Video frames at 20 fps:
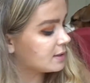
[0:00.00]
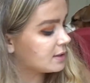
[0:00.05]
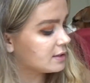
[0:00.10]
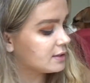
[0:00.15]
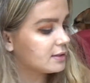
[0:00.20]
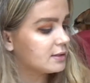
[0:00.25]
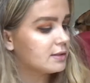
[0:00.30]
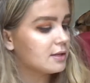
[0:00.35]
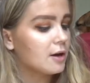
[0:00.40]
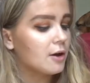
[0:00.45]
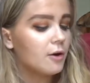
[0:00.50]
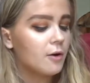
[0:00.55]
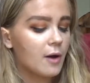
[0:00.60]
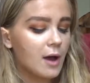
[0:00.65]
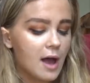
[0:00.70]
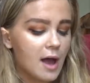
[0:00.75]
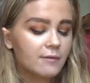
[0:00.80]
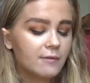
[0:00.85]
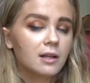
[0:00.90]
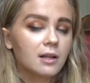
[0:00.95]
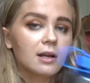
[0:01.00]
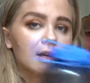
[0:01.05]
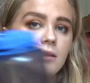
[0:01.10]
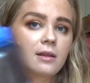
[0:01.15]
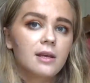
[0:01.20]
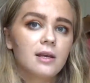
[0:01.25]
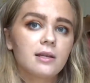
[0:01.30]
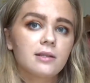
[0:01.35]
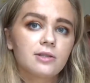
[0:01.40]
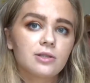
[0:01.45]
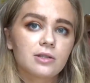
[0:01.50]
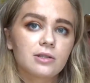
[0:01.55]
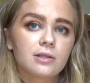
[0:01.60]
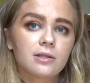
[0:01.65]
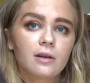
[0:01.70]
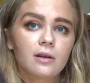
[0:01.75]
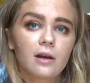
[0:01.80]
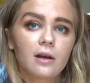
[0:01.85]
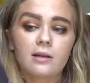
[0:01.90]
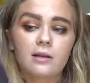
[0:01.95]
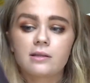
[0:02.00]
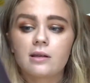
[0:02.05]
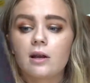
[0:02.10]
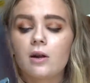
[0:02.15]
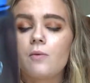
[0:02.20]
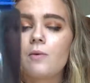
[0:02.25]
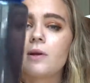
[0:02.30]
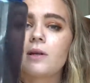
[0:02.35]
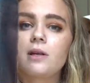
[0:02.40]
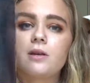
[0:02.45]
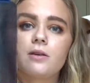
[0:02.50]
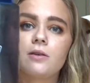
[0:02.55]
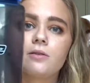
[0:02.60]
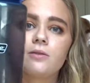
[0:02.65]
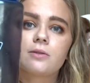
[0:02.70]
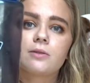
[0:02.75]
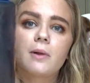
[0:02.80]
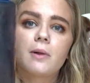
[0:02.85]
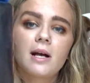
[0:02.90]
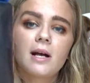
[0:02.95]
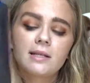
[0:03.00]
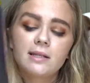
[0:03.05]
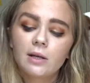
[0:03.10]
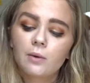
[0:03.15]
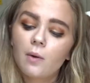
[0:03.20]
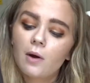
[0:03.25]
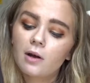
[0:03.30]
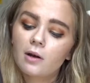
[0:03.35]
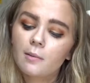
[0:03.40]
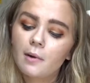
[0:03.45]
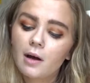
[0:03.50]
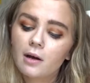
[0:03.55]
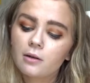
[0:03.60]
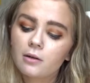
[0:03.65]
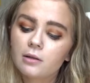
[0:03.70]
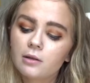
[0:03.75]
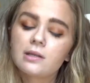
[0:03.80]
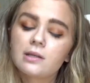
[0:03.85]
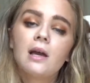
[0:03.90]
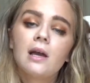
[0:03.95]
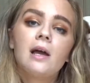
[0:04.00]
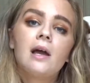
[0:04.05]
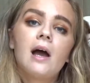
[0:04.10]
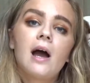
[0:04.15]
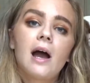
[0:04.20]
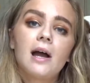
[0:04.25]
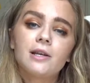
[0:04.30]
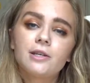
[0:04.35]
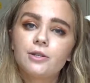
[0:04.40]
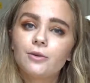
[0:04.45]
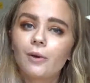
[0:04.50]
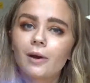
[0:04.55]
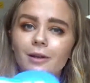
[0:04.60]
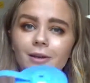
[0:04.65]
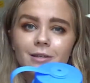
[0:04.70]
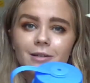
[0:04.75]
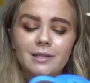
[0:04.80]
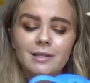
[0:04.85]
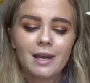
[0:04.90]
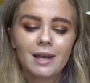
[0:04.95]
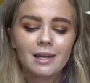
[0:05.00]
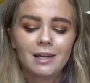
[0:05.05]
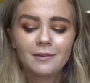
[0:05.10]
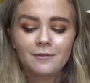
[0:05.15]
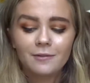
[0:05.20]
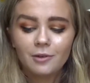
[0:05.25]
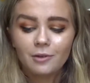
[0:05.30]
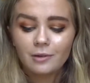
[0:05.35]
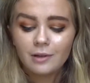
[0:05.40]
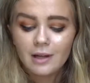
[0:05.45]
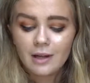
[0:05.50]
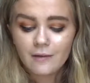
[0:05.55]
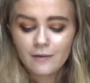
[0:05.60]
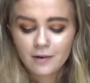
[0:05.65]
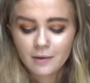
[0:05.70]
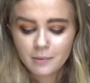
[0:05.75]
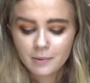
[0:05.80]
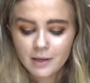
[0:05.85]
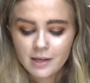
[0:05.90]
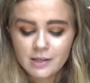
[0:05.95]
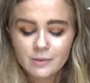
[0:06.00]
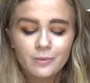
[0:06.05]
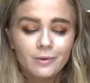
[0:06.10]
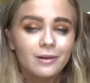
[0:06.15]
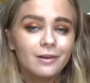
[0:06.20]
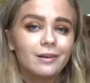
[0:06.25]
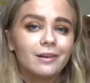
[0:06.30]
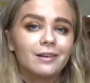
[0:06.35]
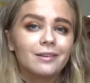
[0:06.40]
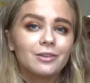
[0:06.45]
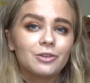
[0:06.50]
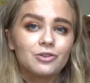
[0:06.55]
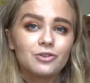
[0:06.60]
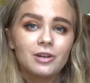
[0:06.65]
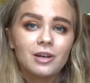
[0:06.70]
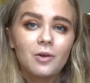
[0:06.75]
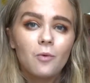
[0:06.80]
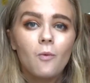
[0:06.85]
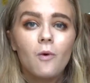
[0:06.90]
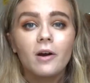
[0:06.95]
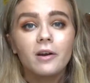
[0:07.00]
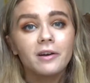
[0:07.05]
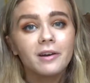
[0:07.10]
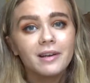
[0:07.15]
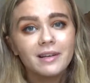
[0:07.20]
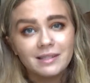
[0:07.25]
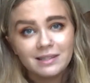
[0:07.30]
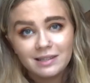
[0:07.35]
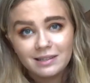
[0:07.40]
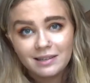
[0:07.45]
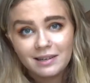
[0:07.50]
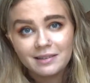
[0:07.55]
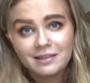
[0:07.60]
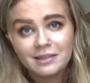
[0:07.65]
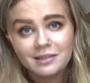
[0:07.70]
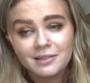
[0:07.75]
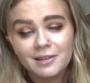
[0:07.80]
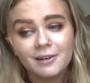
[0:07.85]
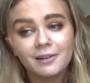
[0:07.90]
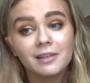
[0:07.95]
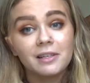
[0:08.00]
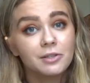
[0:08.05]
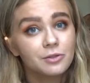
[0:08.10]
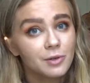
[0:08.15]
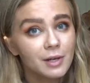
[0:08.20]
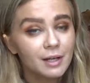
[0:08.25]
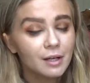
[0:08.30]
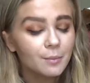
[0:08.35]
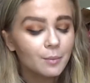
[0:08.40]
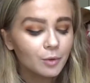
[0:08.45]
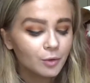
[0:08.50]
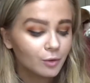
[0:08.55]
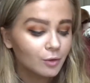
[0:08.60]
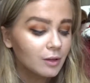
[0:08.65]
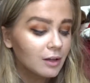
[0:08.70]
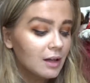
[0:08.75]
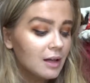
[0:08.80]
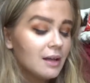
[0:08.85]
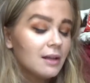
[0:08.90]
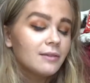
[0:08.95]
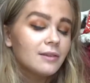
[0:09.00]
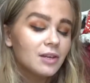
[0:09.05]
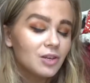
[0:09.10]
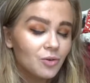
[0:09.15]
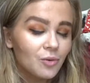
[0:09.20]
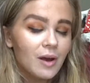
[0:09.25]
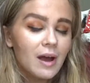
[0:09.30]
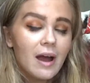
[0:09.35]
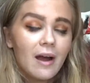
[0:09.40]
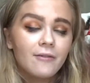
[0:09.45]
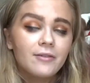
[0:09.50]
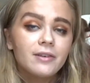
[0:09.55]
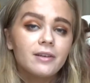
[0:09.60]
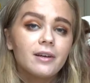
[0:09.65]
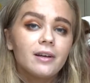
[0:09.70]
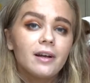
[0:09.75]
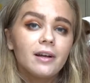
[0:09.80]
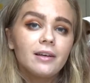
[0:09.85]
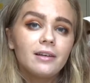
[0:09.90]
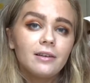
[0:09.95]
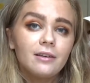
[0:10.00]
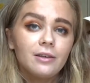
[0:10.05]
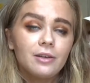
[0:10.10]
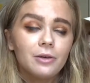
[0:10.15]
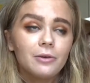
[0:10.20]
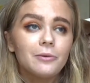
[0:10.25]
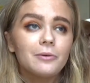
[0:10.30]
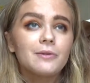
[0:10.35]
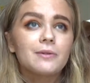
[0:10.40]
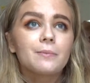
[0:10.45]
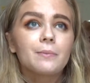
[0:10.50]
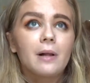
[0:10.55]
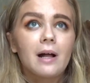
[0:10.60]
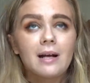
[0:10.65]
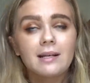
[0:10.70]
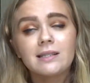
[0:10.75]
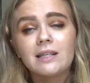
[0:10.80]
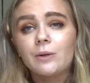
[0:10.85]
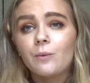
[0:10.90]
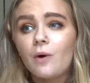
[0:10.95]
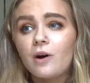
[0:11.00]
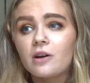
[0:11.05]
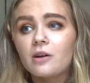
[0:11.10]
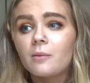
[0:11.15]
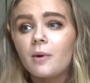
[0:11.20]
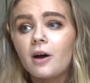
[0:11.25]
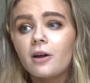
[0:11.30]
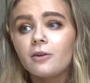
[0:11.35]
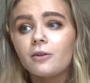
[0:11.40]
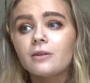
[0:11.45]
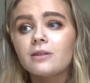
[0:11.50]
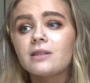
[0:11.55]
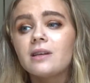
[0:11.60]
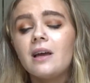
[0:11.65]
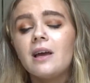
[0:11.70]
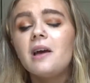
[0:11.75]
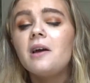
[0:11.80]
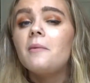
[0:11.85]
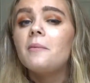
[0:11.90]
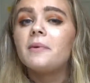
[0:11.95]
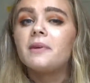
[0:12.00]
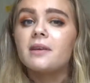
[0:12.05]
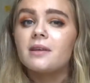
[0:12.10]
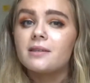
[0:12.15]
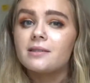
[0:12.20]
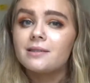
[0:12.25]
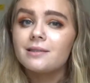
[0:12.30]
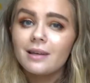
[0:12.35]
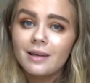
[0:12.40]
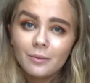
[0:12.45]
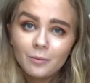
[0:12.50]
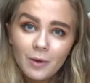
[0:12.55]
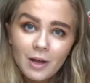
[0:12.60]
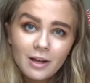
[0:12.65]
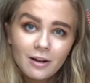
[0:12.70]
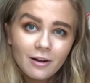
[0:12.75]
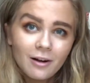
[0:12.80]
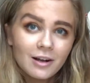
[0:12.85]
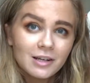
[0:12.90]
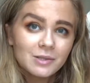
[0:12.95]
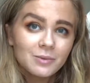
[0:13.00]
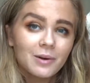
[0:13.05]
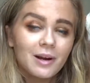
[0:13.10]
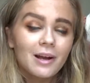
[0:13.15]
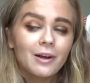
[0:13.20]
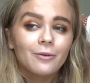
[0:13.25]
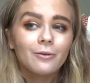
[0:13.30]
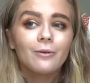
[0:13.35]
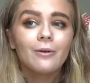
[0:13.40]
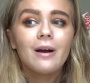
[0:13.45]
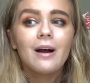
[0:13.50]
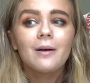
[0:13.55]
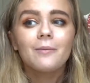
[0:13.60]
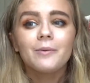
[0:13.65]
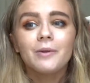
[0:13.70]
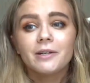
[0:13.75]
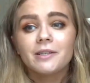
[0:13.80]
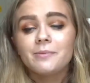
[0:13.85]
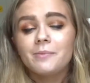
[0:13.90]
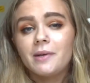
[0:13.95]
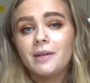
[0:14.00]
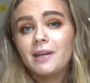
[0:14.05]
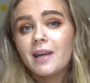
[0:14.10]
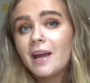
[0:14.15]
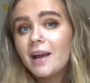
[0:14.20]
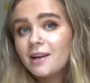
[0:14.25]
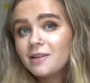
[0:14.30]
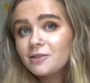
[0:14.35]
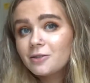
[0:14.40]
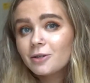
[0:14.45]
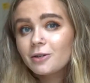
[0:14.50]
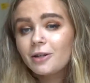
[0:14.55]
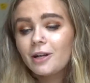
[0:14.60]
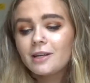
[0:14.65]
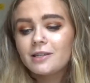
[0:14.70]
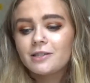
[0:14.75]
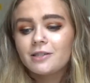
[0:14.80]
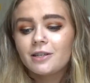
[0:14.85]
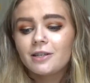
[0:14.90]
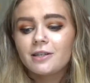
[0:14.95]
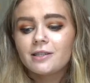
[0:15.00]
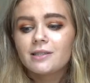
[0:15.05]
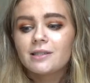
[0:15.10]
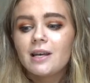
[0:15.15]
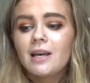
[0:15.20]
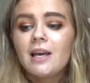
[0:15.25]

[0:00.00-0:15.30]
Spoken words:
So I have a lot of these just because I don't want to use plastic water bottles. I do understand if you live in a place where the drinking water isn't necessarily drinkable, that you have to use plastic water bottles, because in Waycross, where I grew up, there's been cancer clusters,